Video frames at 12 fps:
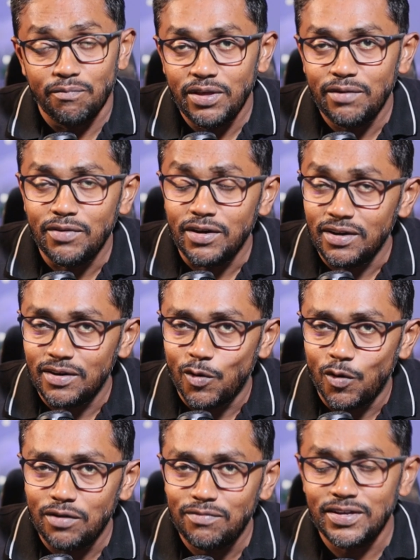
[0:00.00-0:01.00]
we were
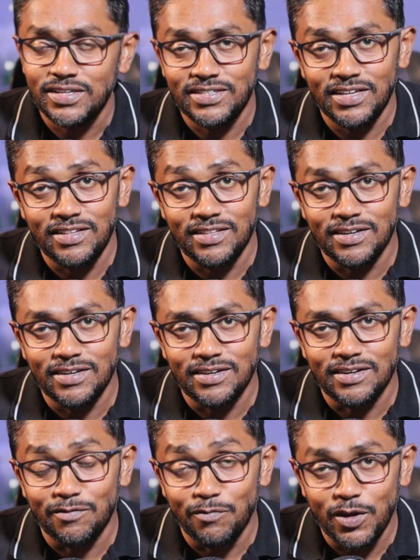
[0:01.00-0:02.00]
always in the
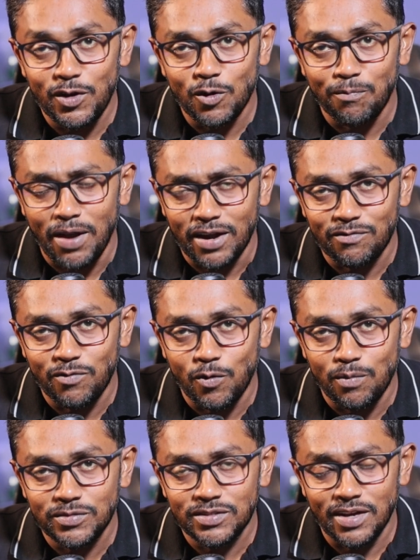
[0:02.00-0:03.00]
video
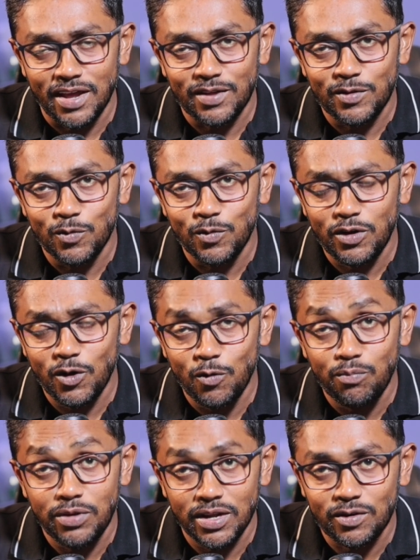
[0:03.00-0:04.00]
platforms like
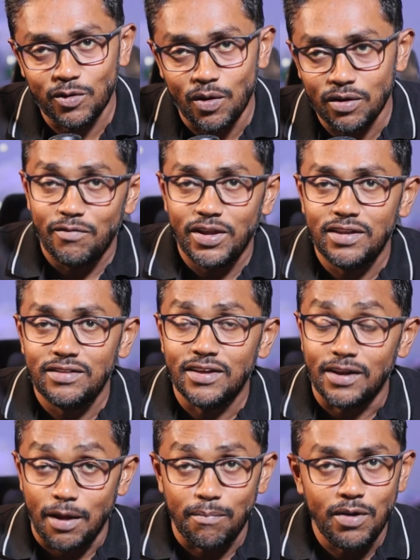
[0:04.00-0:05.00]
YouTube, TikTok. When the
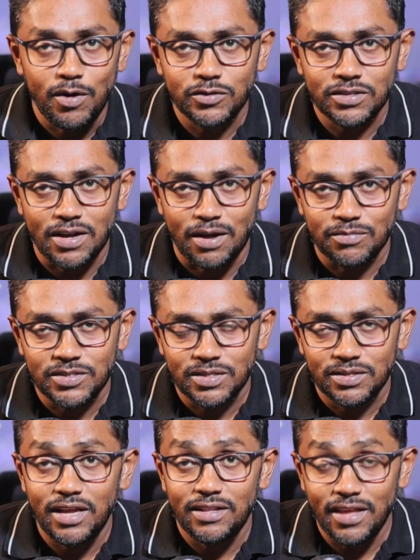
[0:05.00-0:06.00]
Clubhouse
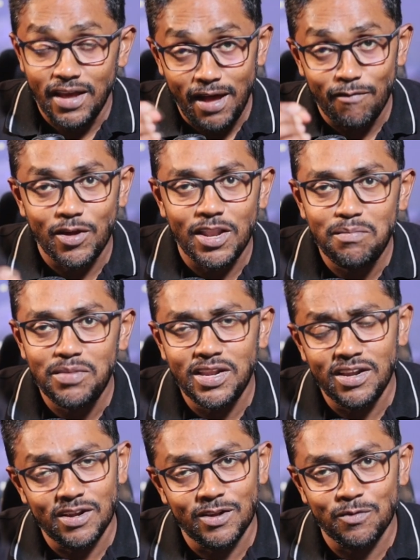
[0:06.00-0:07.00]
comes, they have
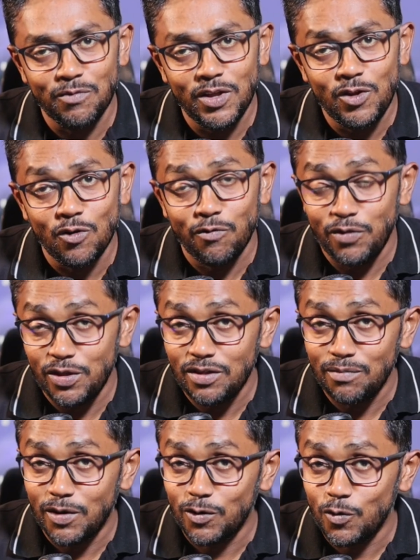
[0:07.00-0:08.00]
eliminated the video
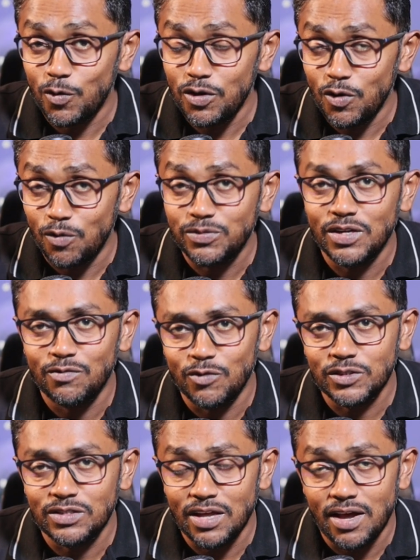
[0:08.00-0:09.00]
feature, but the audio option
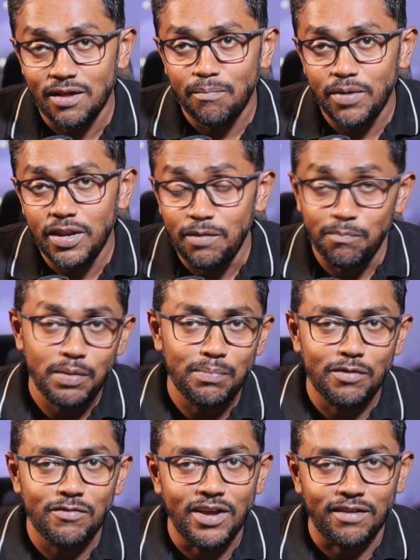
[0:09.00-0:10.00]
was there. Many
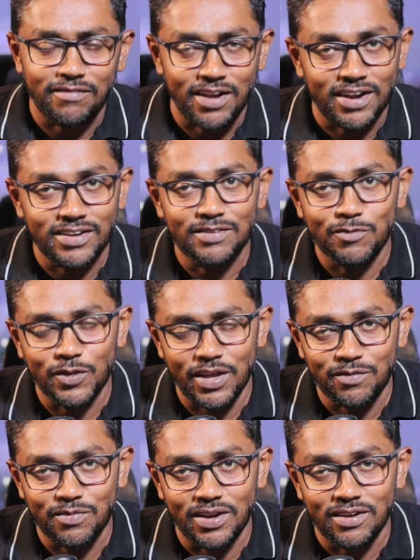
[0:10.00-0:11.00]
people were attracted for
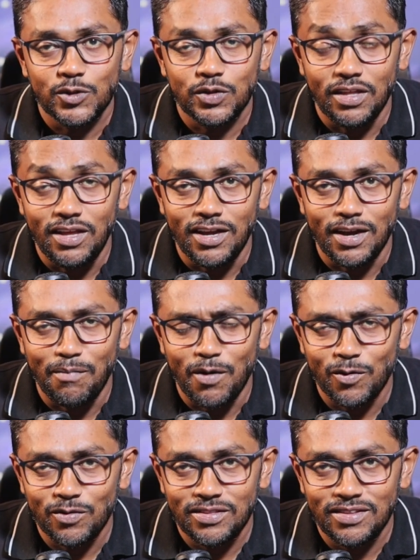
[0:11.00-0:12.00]
that one. So think
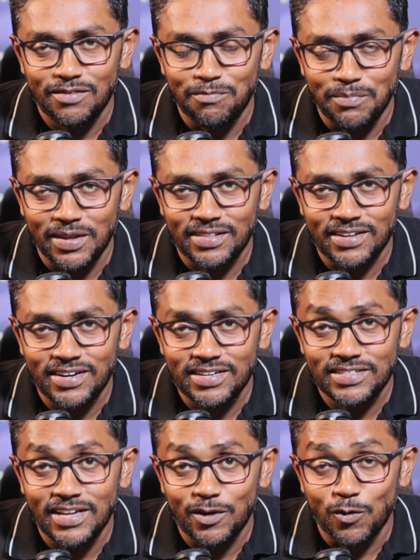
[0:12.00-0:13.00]
about the
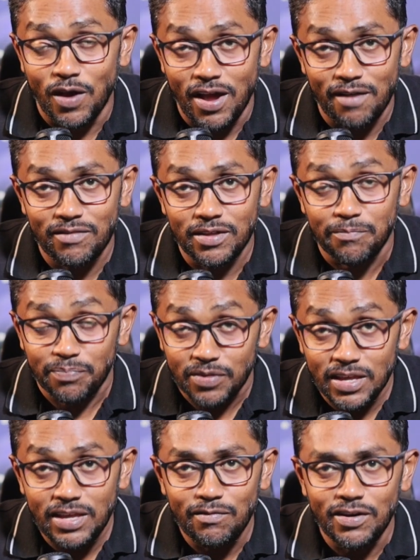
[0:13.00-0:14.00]
methods that you are having.
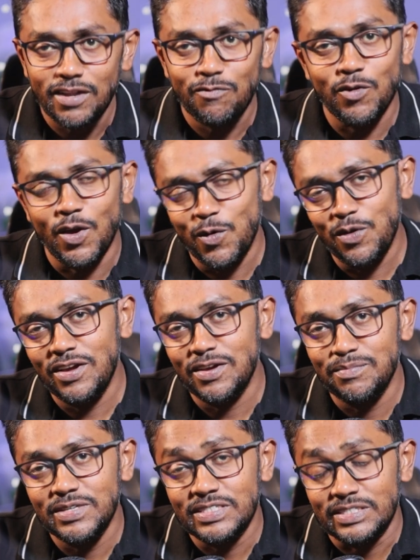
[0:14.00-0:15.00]
Even if you are doing a
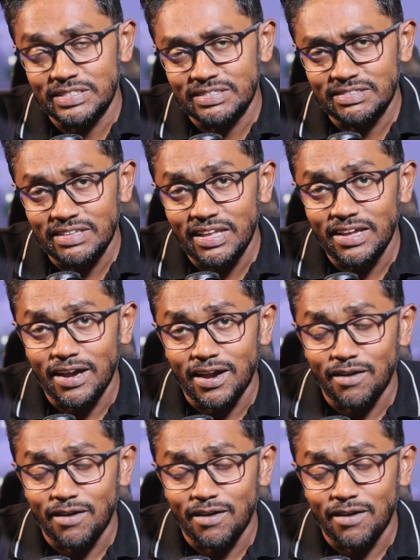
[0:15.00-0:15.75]
business, think